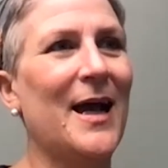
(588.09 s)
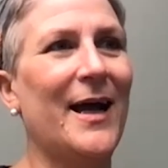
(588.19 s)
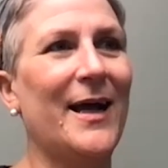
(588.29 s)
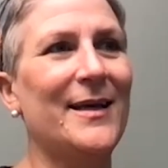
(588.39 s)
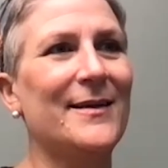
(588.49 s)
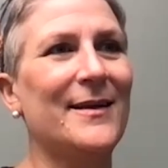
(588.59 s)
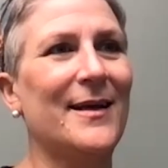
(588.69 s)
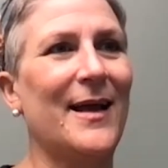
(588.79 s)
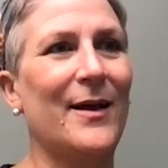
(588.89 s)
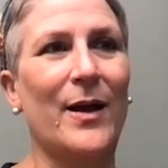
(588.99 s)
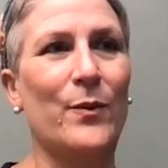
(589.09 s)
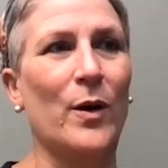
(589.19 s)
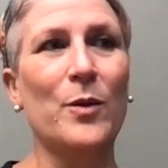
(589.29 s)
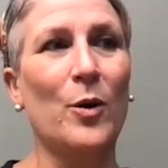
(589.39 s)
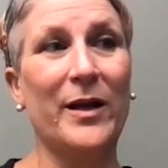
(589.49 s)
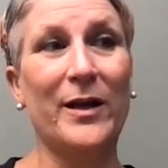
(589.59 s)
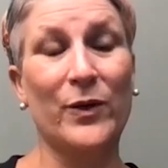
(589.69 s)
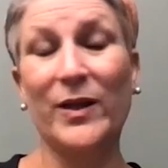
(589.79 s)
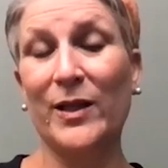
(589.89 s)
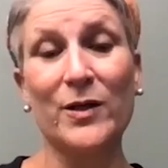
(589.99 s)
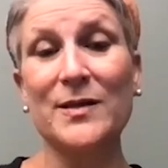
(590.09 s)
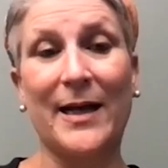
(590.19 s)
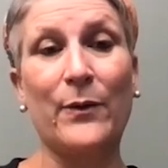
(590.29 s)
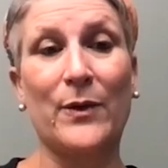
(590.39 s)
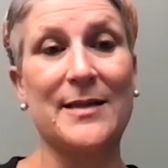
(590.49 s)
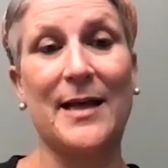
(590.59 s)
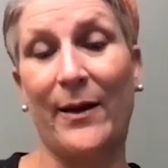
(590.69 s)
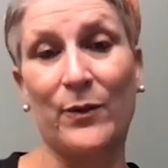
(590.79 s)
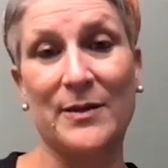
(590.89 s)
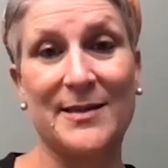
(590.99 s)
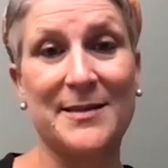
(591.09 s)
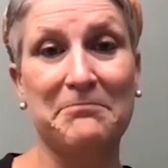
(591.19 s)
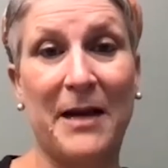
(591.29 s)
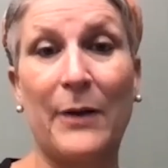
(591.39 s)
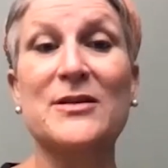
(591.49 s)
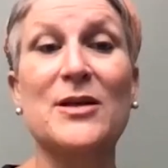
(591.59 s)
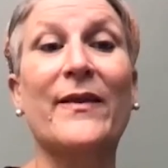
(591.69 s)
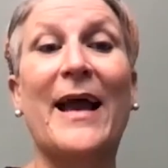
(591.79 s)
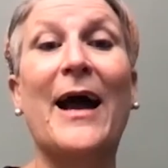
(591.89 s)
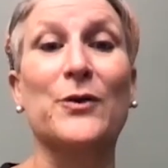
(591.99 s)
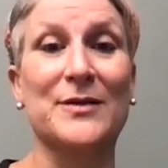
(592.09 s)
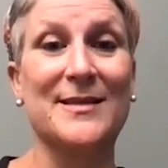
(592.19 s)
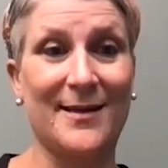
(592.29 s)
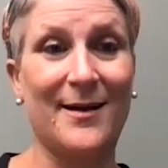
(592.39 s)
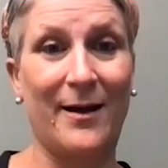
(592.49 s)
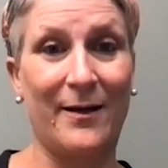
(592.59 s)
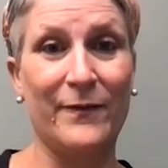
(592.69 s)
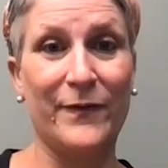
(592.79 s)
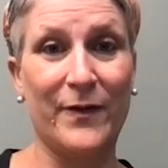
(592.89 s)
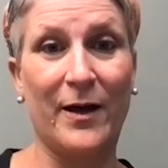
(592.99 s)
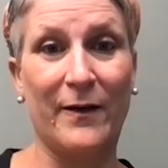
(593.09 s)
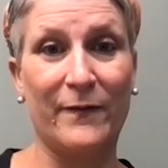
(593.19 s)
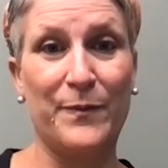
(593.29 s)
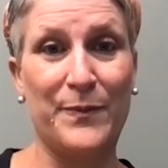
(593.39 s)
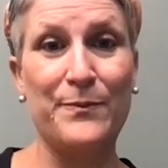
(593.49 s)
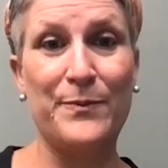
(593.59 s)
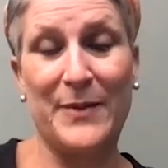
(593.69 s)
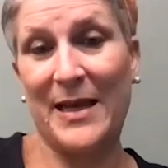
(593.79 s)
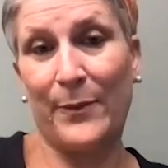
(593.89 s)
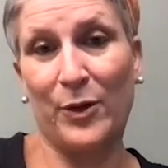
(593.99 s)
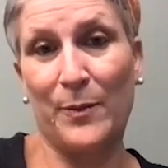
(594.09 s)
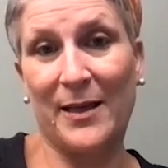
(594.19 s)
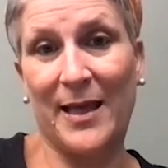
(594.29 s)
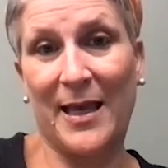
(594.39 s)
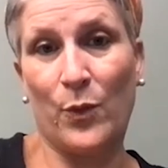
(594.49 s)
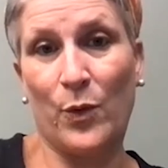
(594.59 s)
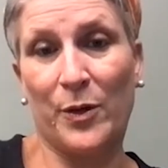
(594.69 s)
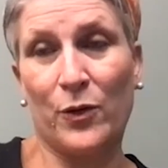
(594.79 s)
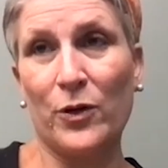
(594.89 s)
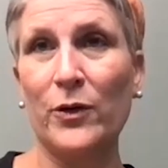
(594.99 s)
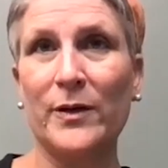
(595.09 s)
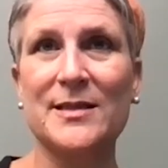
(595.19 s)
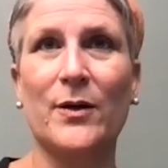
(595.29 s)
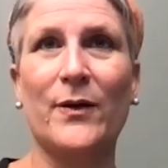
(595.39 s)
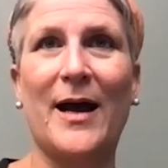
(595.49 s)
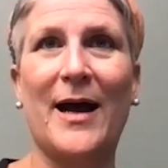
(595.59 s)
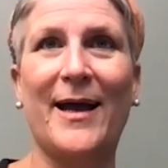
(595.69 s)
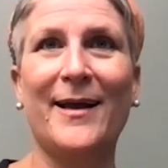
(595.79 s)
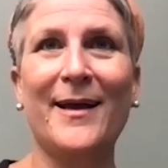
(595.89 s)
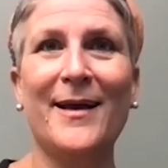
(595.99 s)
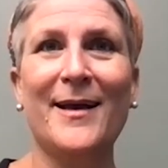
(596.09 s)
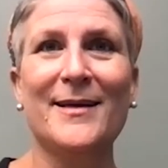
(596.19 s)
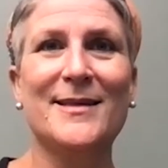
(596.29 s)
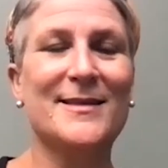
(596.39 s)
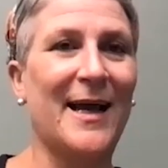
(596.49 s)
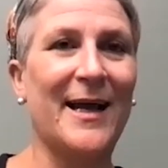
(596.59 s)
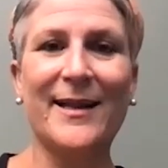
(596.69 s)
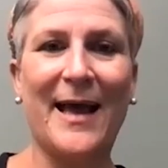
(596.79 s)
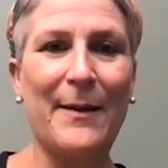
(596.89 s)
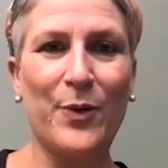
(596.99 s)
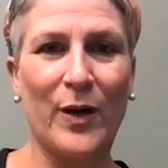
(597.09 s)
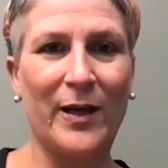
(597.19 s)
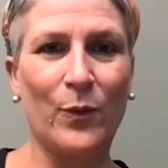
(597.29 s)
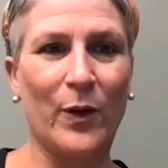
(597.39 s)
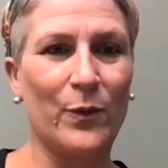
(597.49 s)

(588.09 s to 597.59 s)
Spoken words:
At one moment it really looked like I was on the outs of being able to make the 8-woman crew. And so I decided at that point